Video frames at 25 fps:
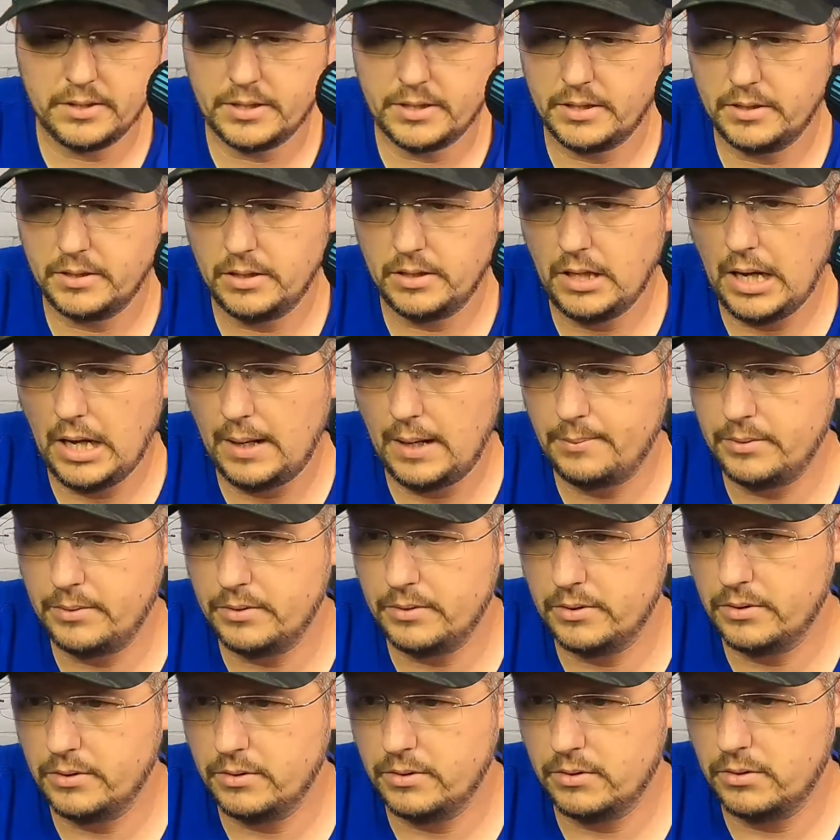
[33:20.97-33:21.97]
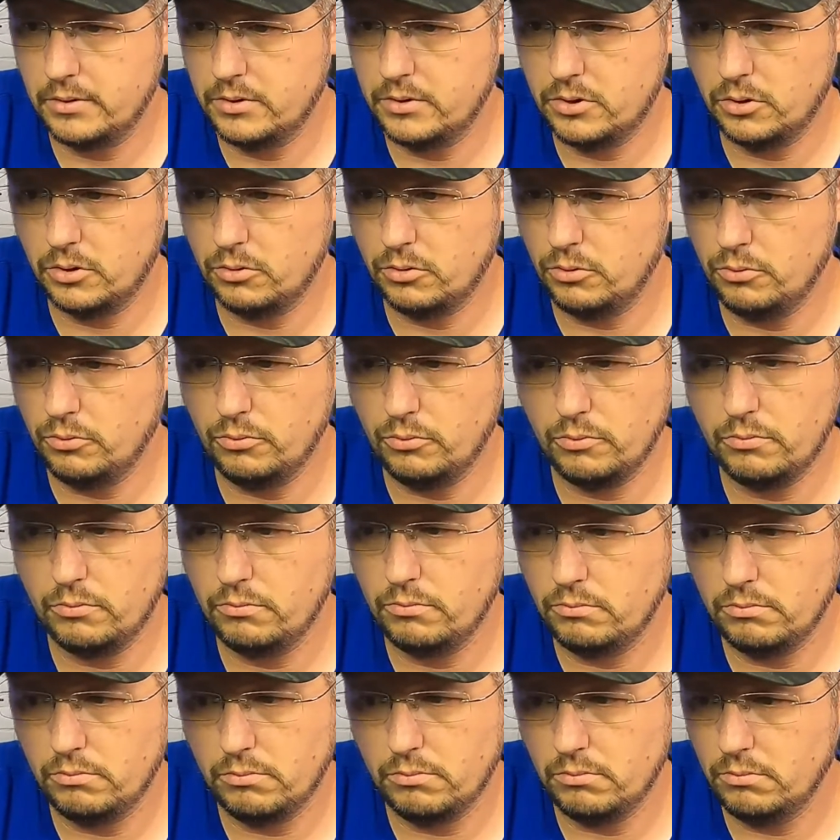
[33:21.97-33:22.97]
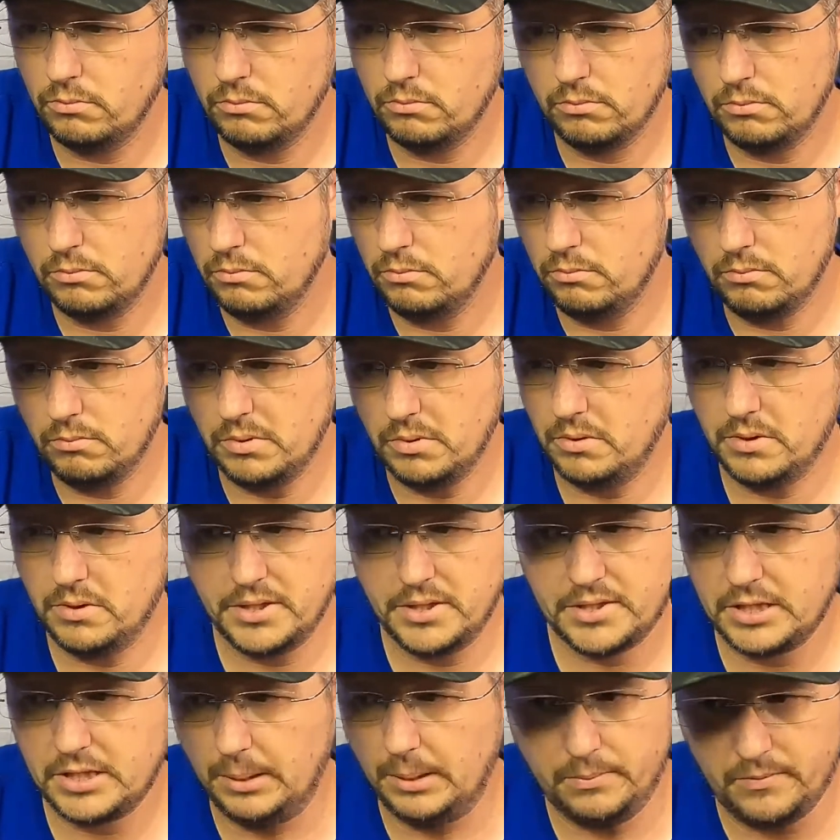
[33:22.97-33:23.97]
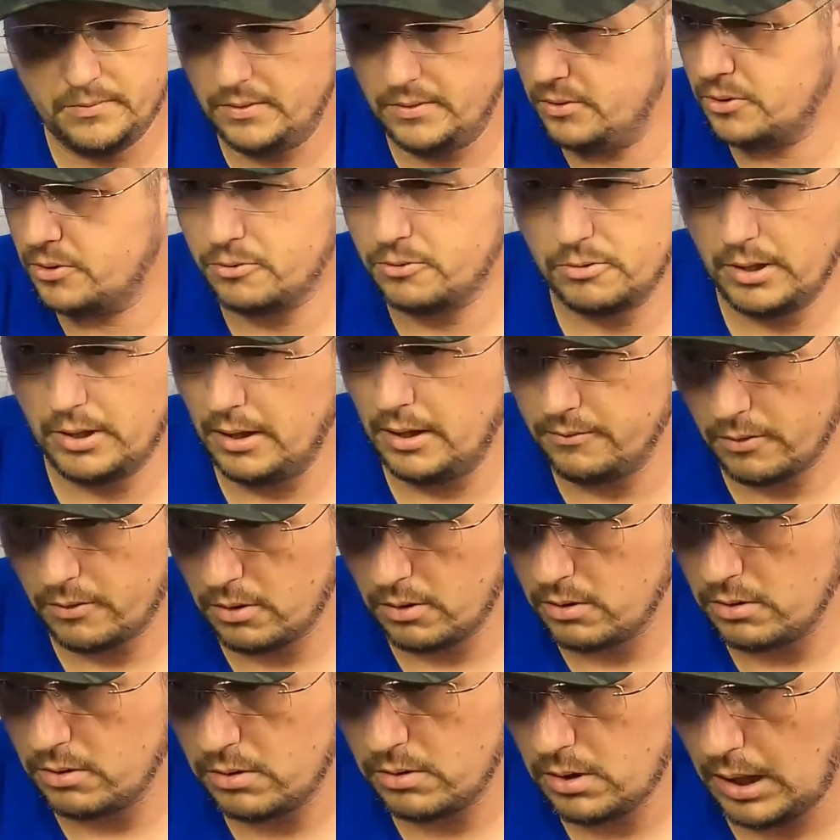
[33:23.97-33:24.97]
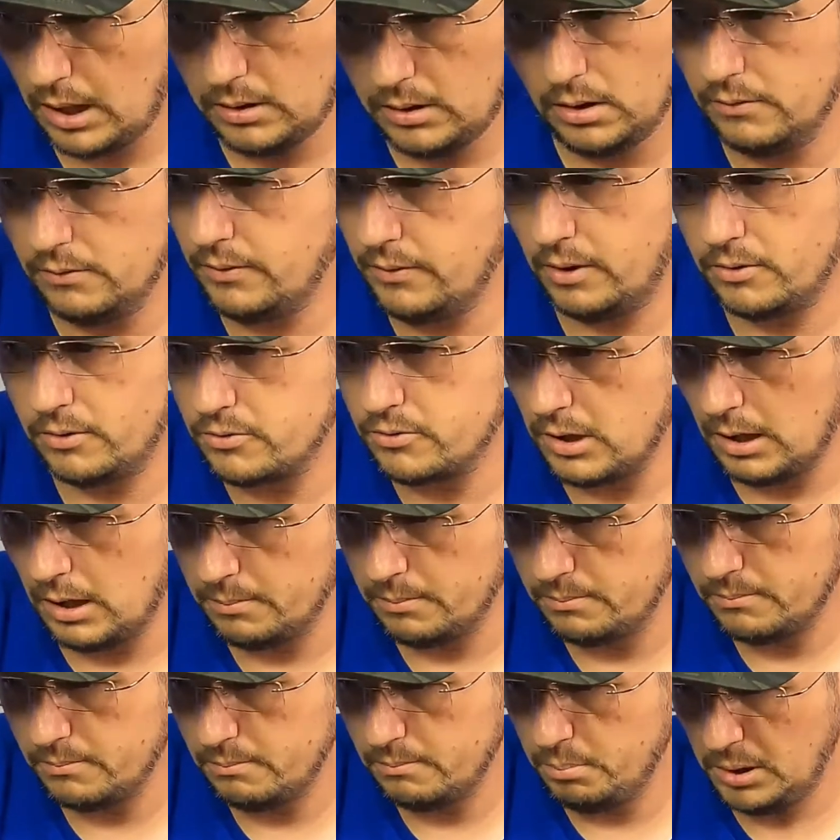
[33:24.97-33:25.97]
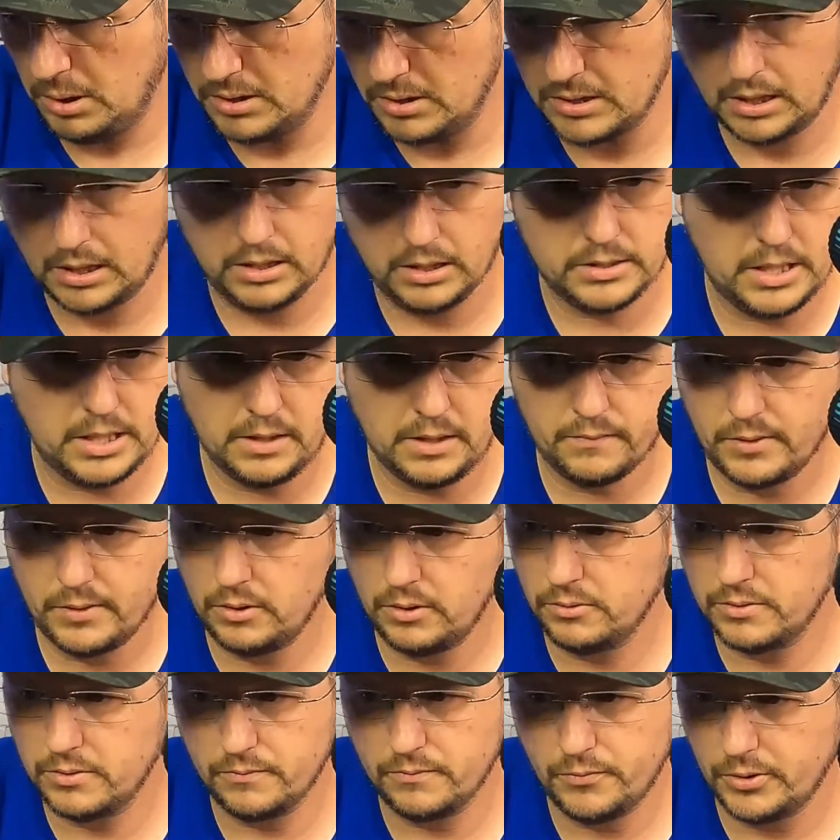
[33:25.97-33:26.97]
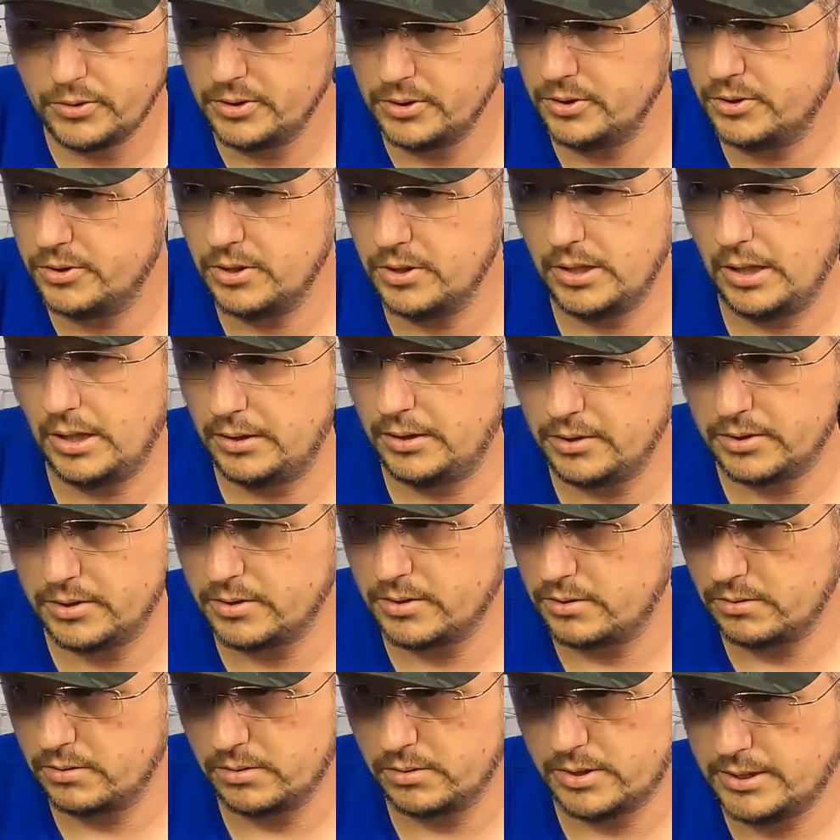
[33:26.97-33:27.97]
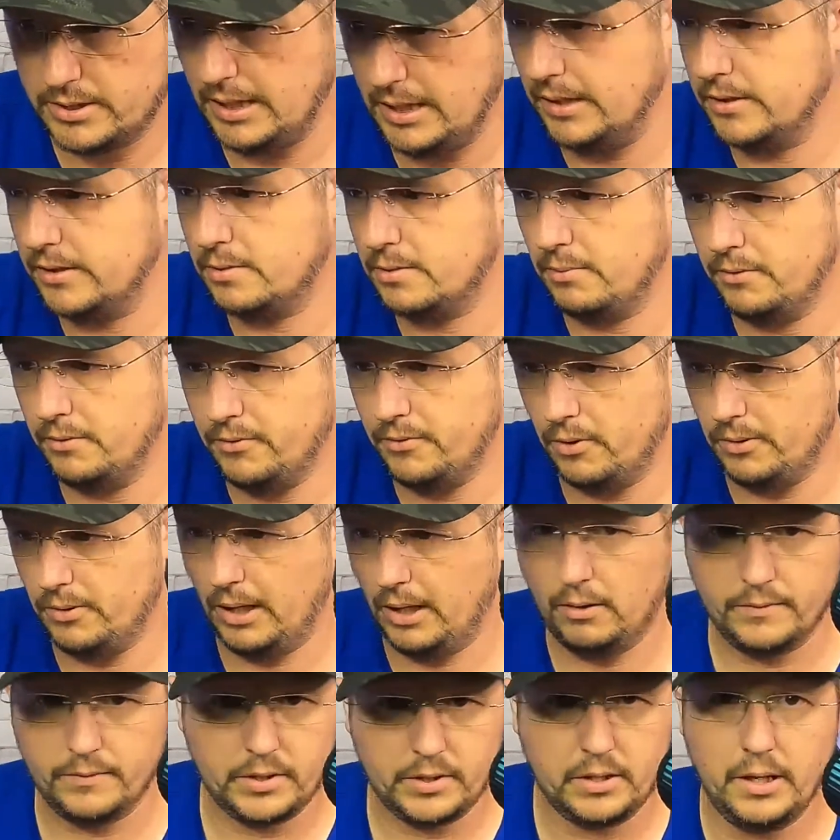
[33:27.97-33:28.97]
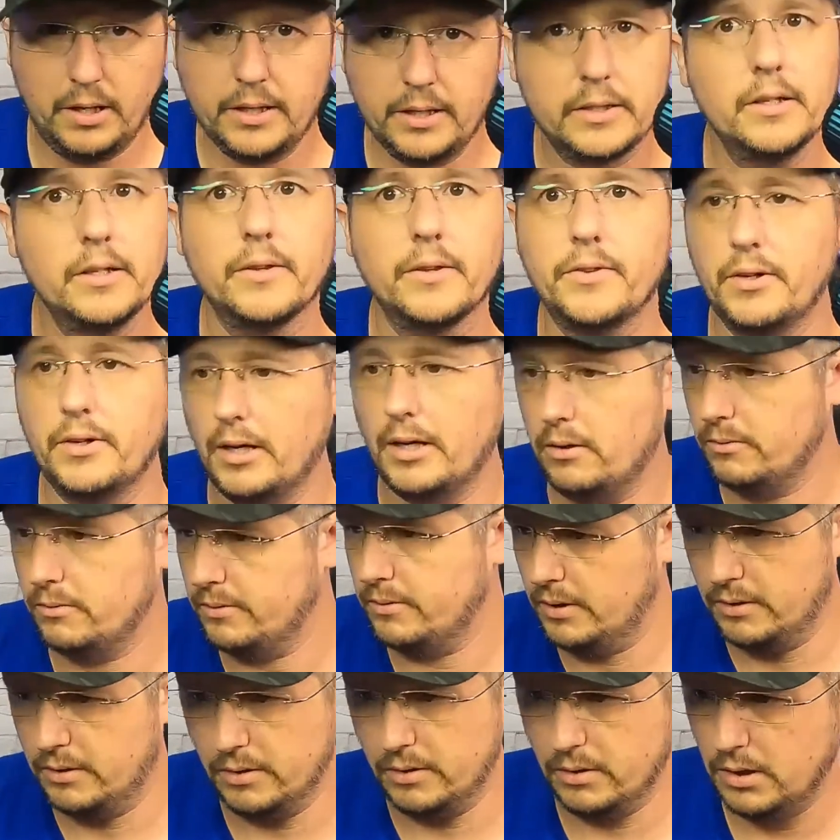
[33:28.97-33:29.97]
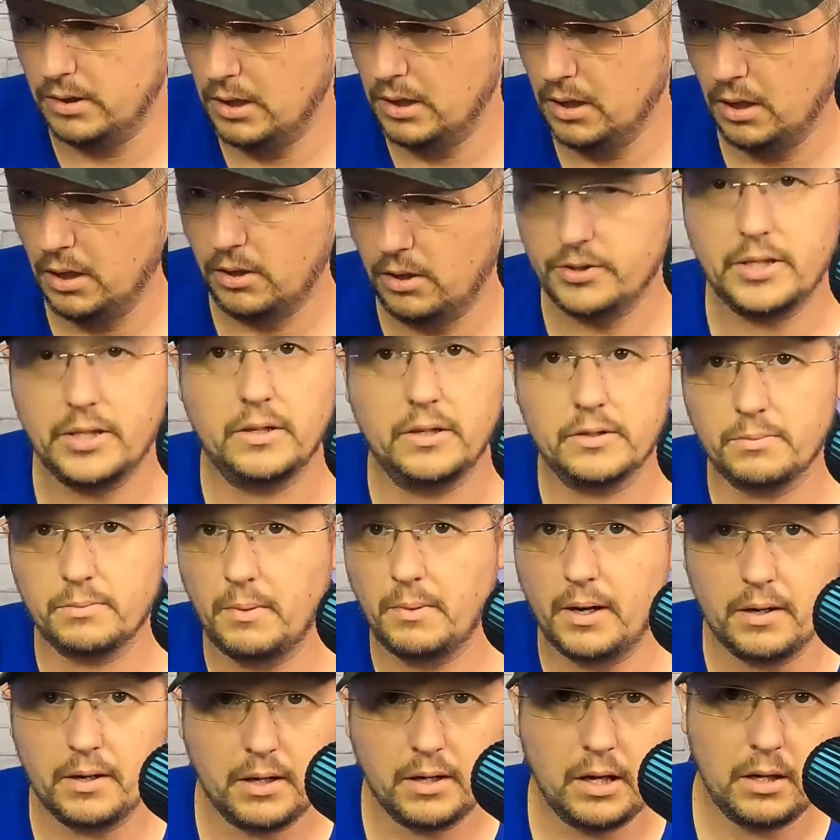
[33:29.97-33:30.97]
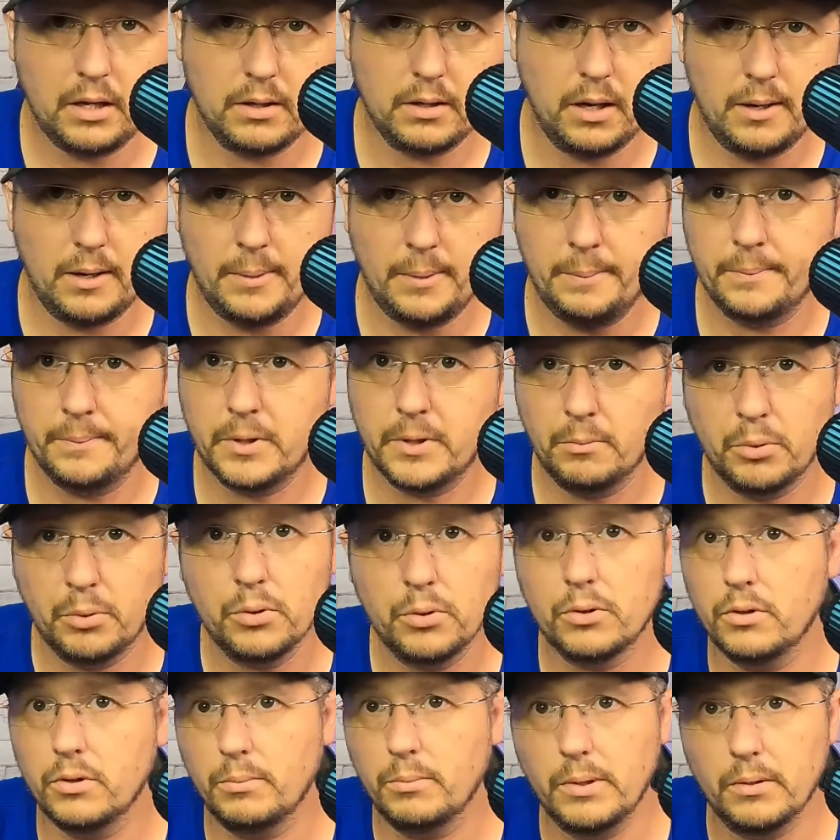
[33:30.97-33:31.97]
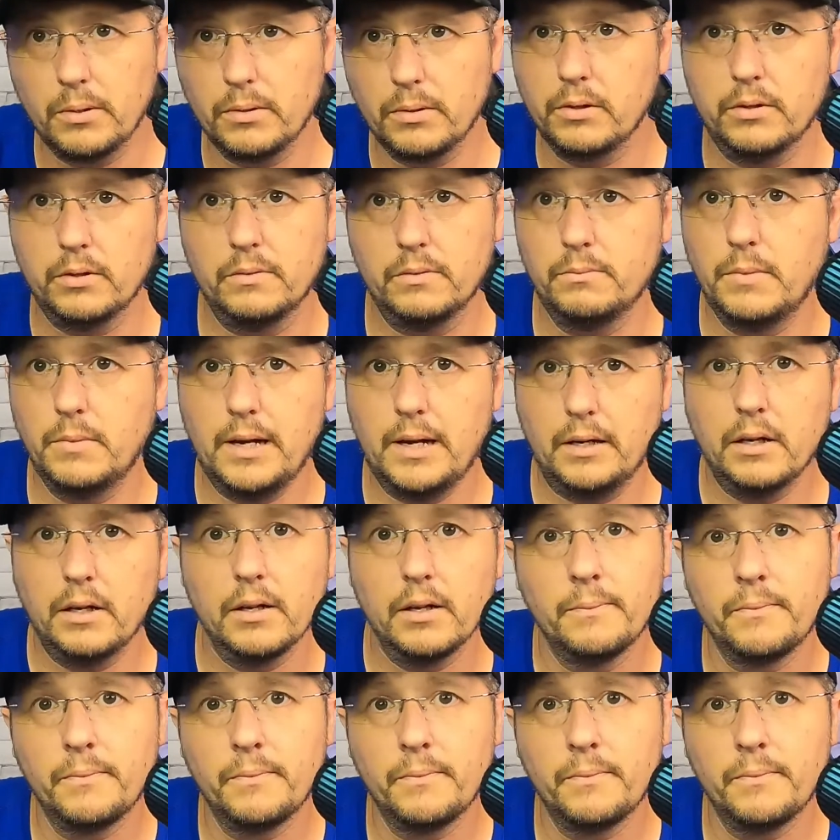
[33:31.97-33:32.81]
happened to this type of industry ever. I love AirDrop because I can take videos and footage and I just send it to my phone. I don't have to connect nothing. I don't need to, or send it to my computer to be able to edit.